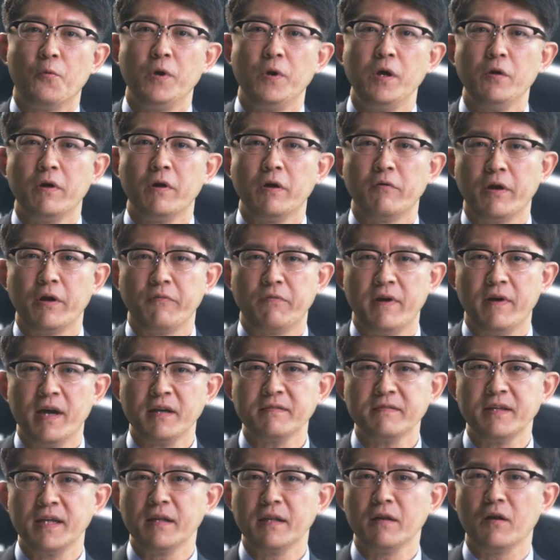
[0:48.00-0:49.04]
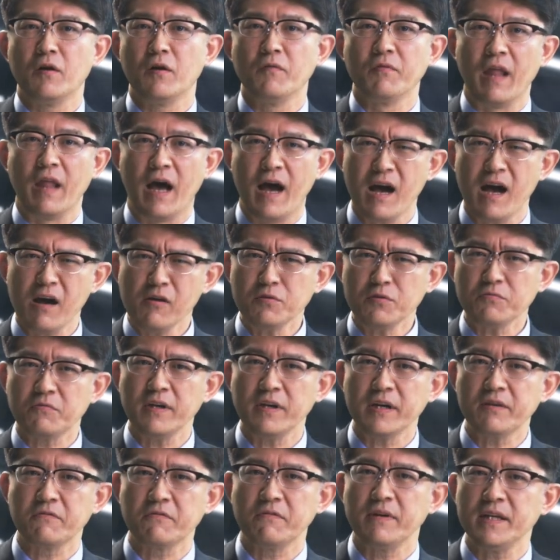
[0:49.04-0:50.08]
We were reflecting on how
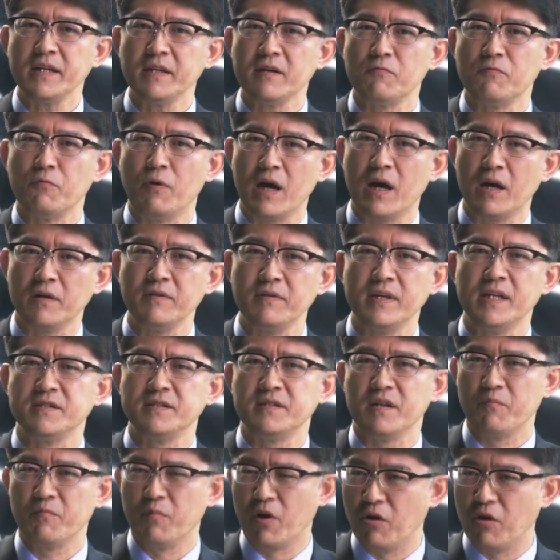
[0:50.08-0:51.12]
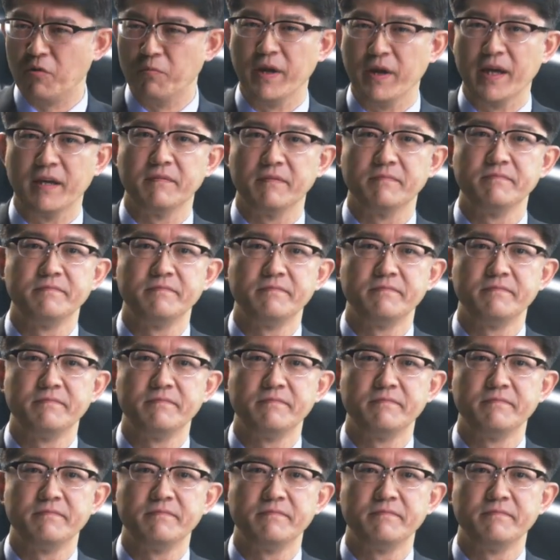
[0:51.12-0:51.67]
quickly the world is evolving.